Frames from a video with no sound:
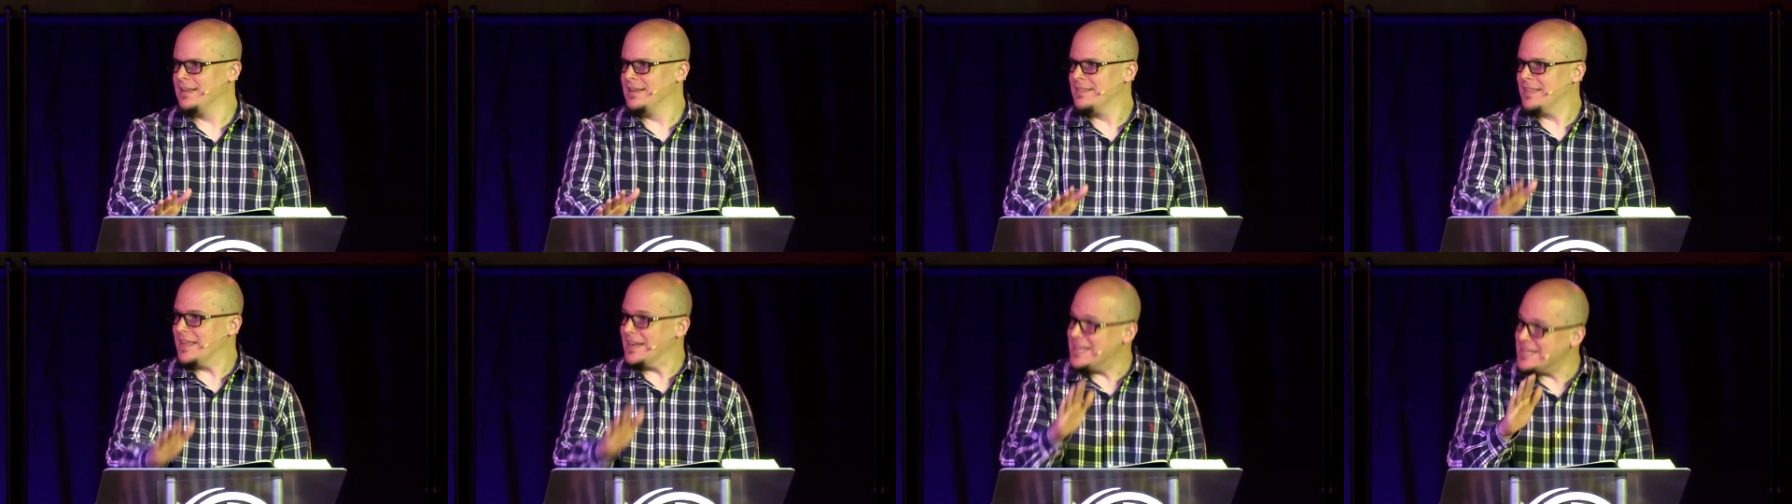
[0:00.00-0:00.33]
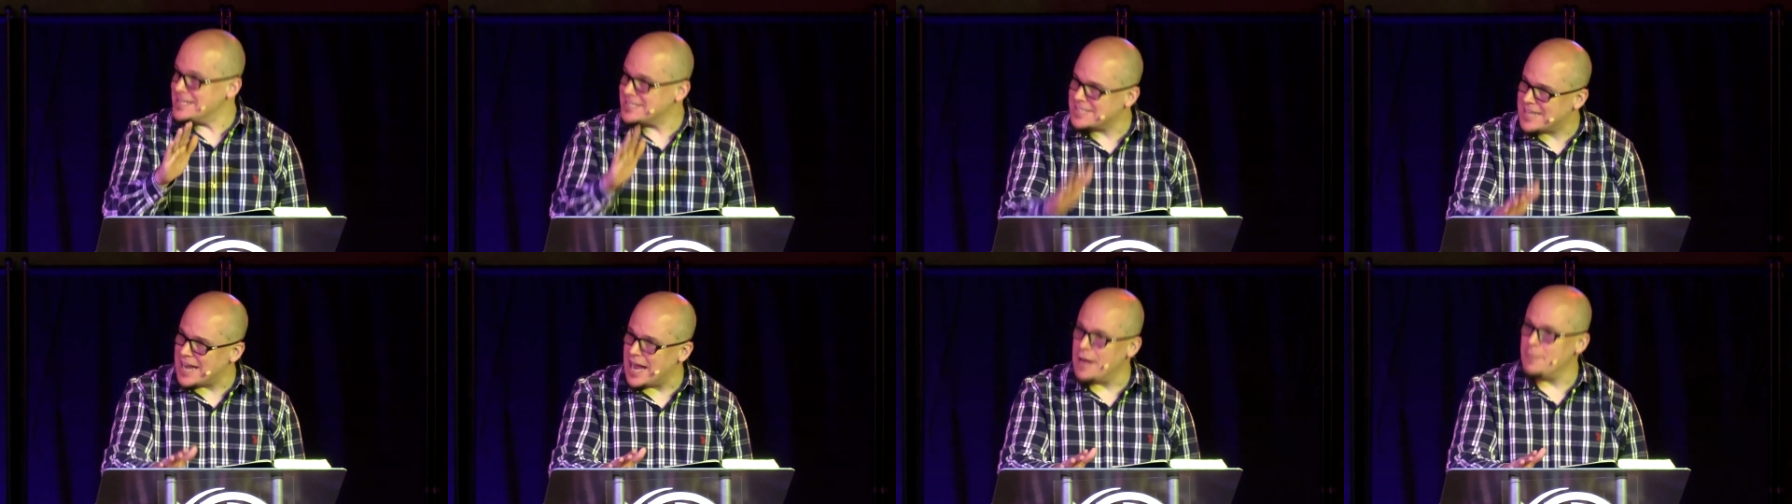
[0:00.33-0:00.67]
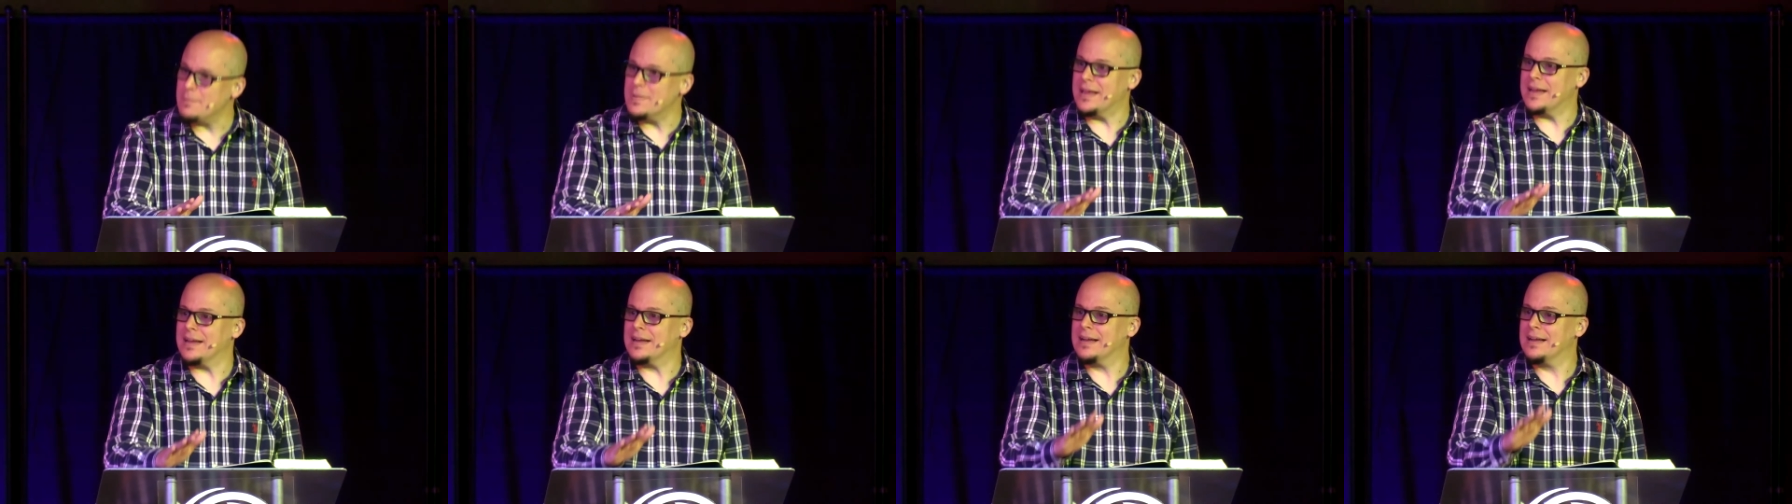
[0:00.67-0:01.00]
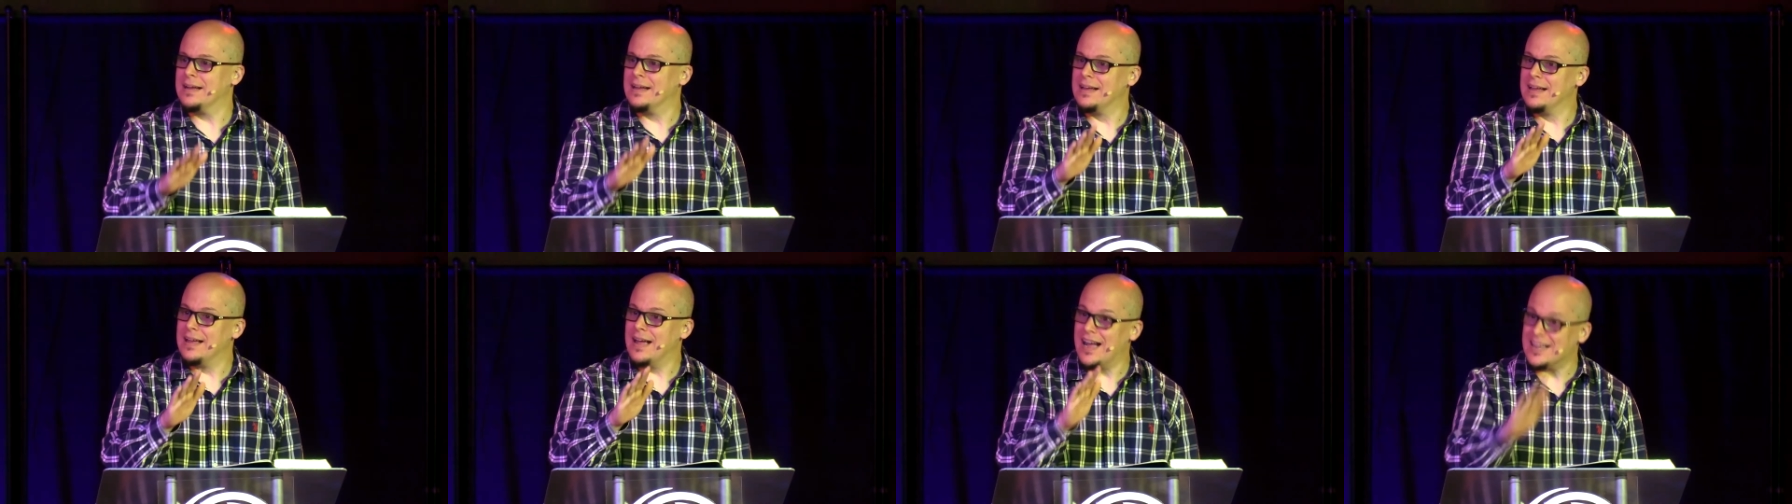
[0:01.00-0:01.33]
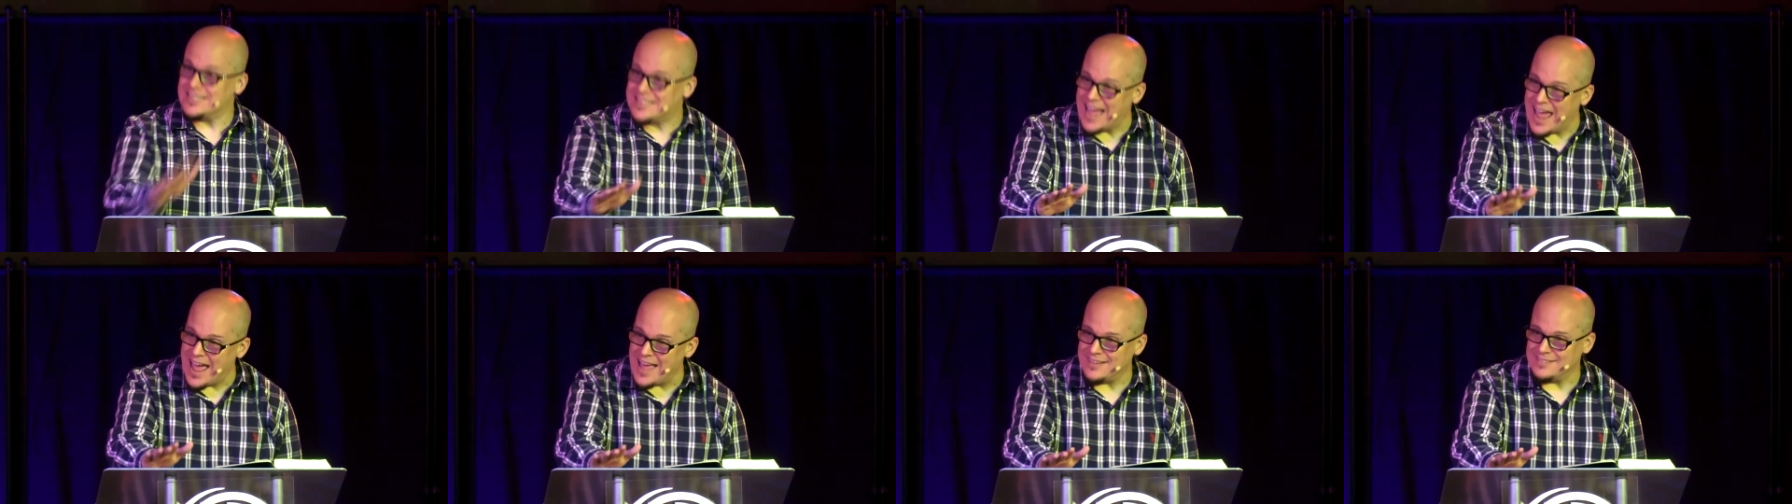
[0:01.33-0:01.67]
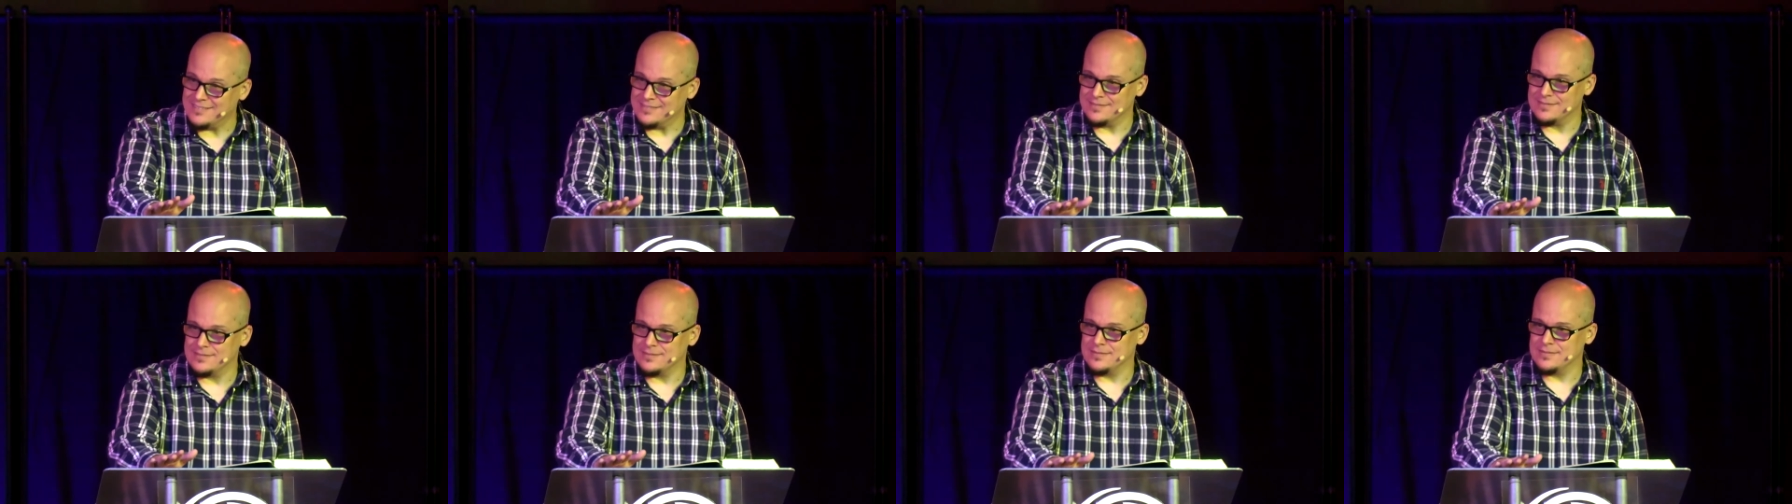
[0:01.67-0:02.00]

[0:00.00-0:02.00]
that he is coming again.